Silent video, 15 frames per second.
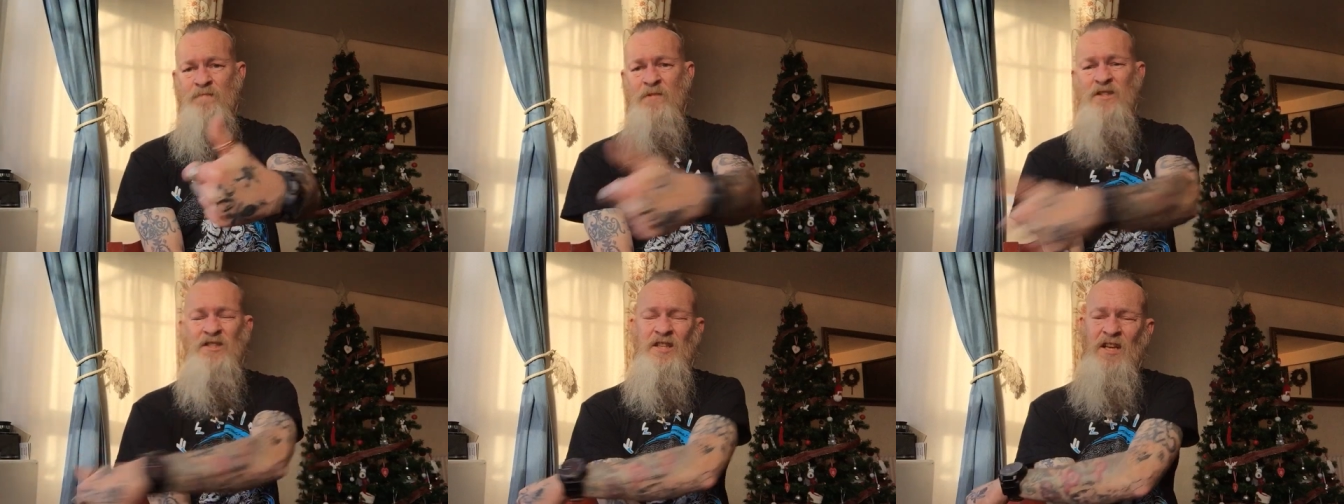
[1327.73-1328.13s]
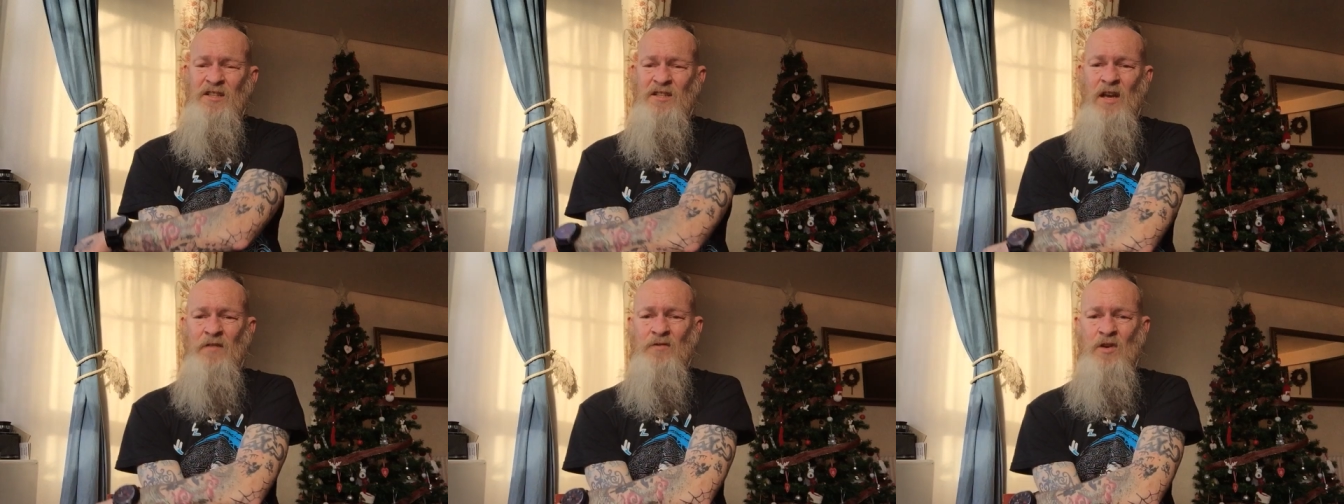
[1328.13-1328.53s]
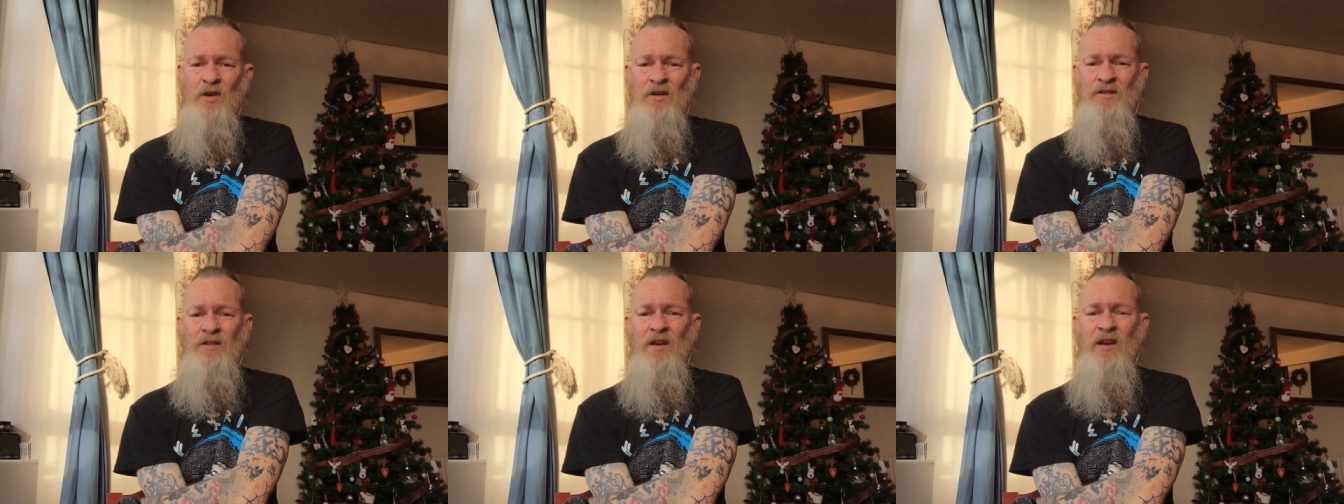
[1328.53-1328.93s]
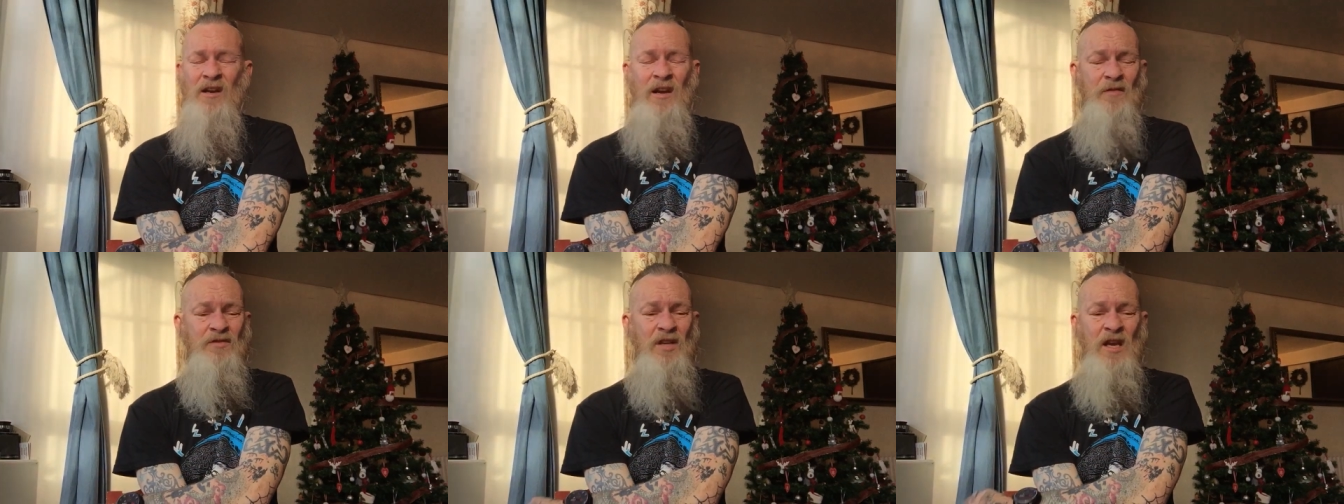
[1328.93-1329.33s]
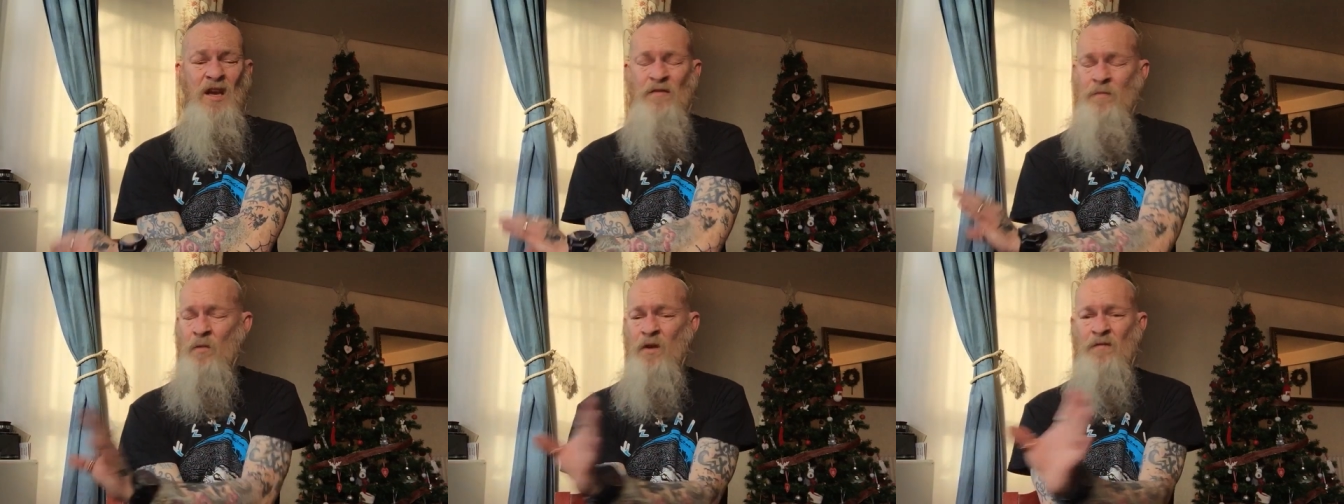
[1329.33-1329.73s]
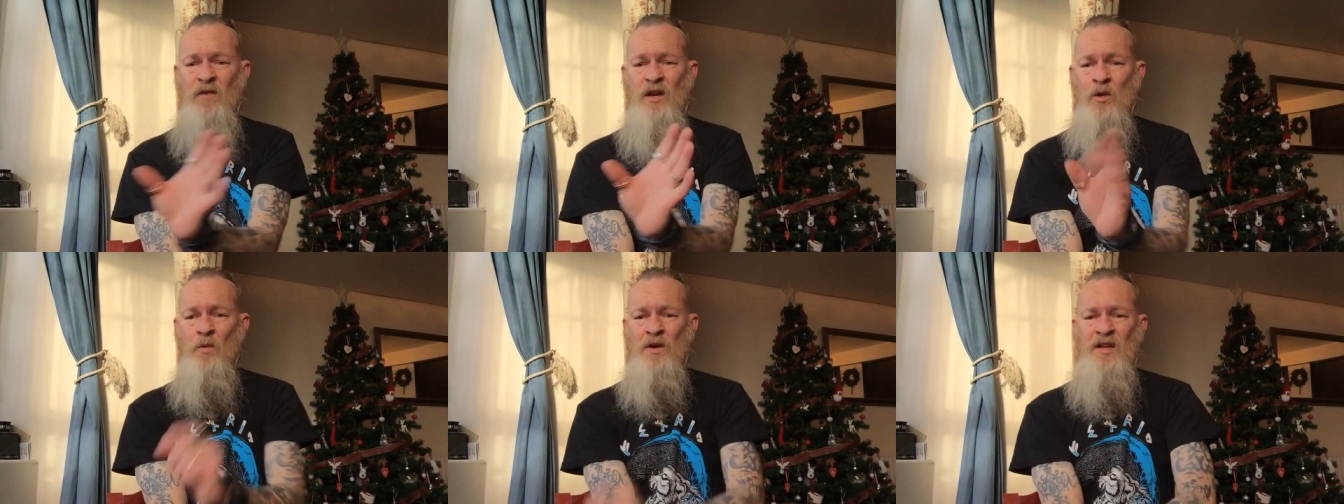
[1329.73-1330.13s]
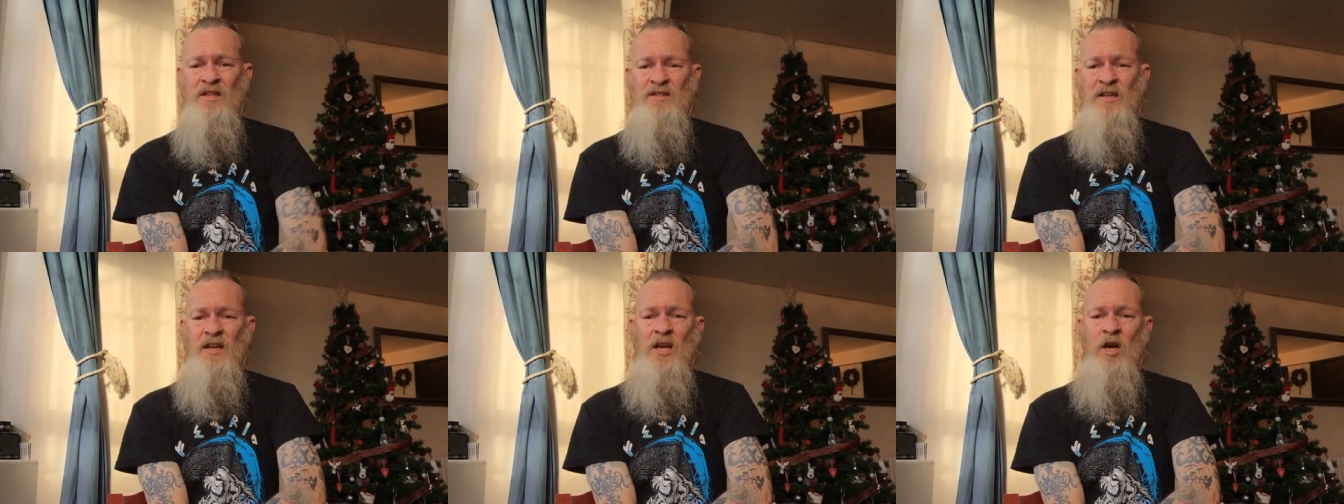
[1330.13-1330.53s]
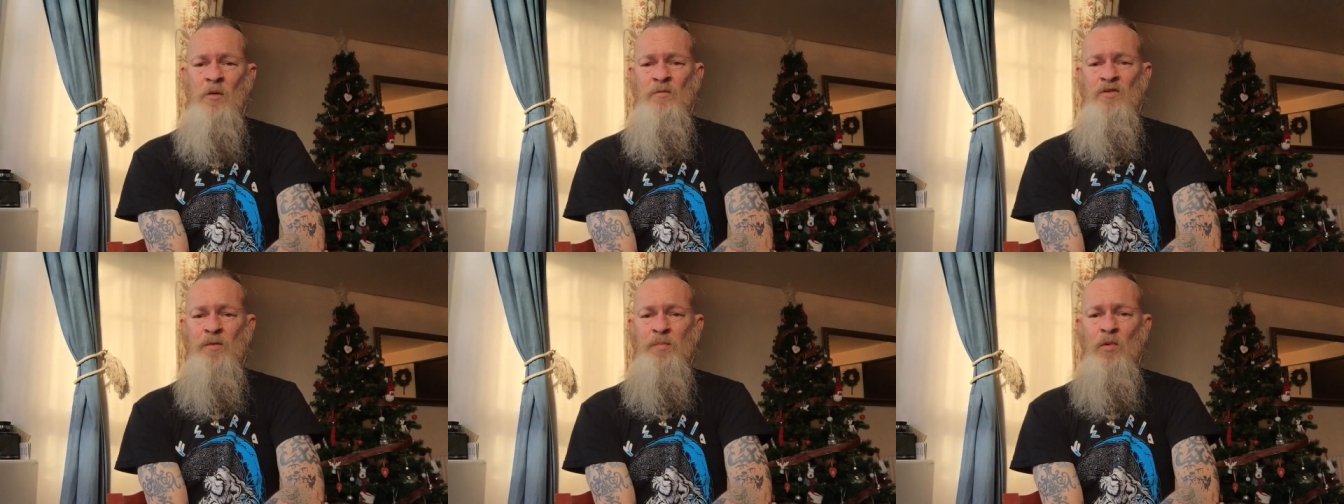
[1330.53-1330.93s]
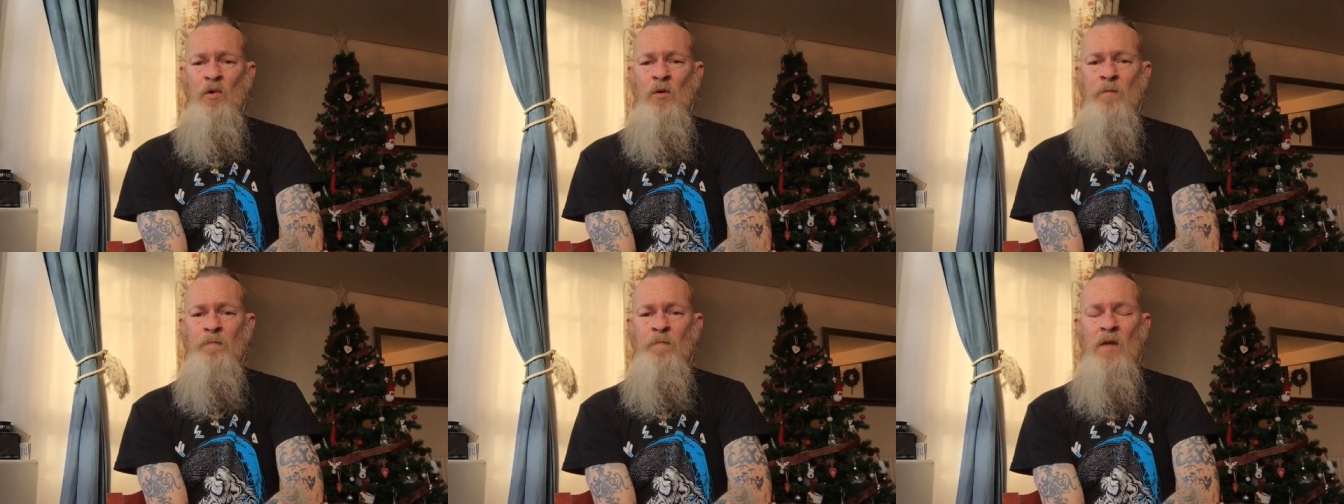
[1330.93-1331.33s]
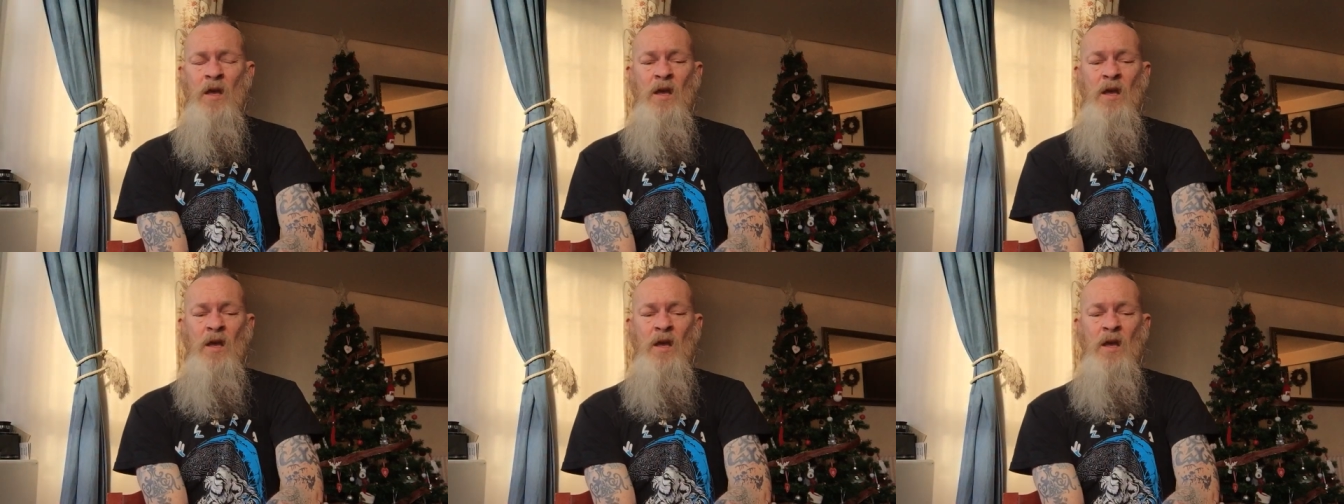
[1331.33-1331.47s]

Stay safe, guys. I'd love to hear from you if anyone needs any help and support.